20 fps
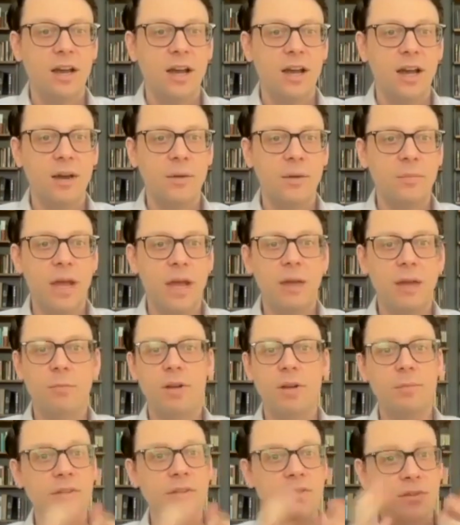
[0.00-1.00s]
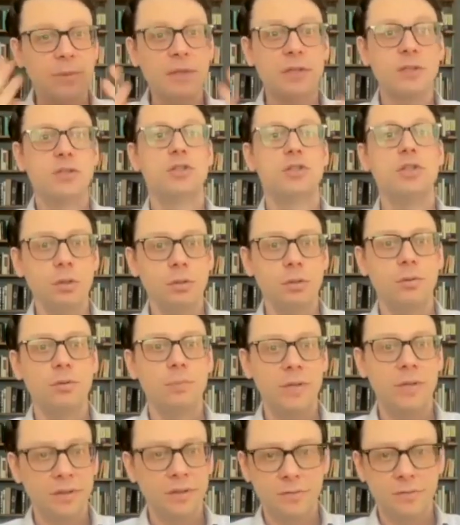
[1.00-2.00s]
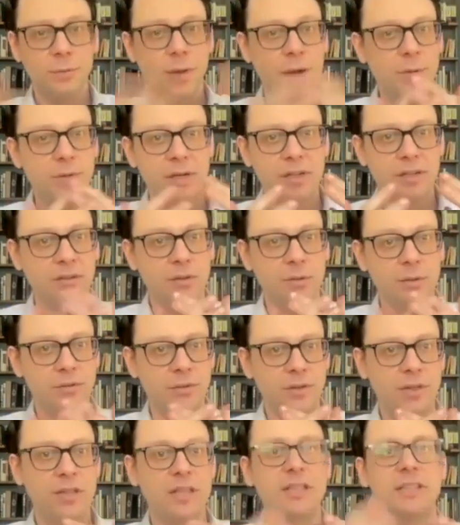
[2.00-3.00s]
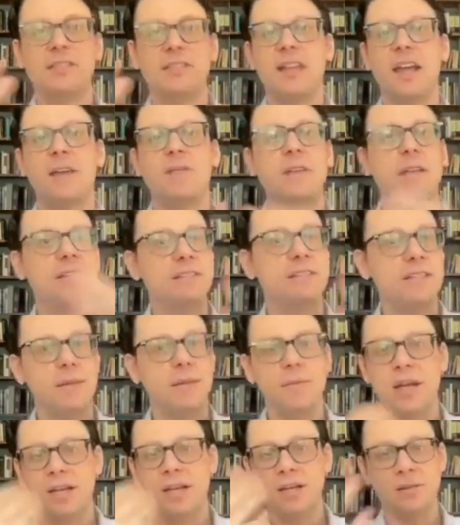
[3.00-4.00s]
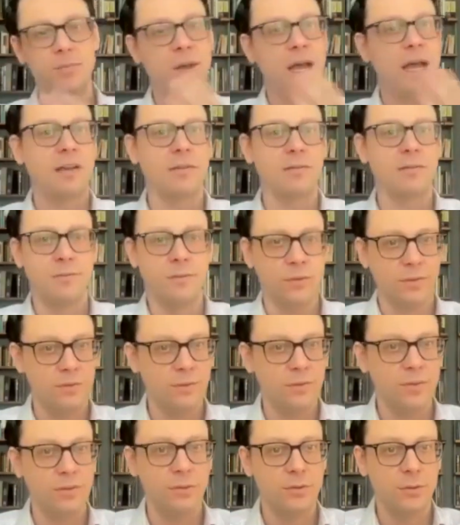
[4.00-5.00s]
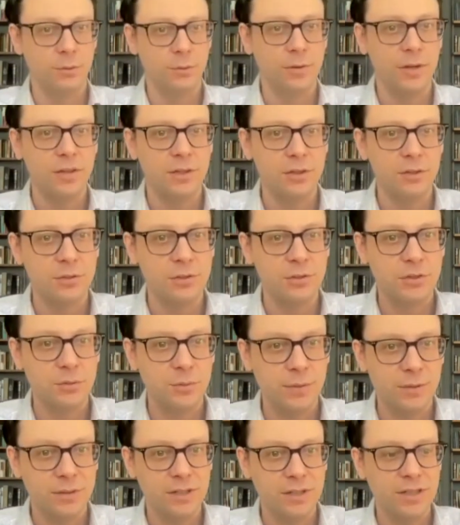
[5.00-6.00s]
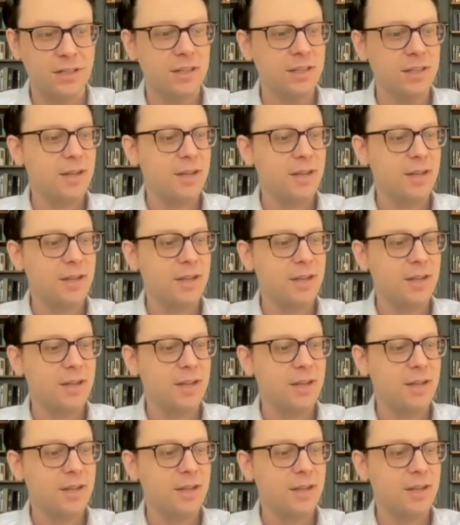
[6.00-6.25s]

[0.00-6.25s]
And what it means to be a Jew, because for Maimonides are always very linked, is to have that same kind of back and forth with the Torah and the Jewish community.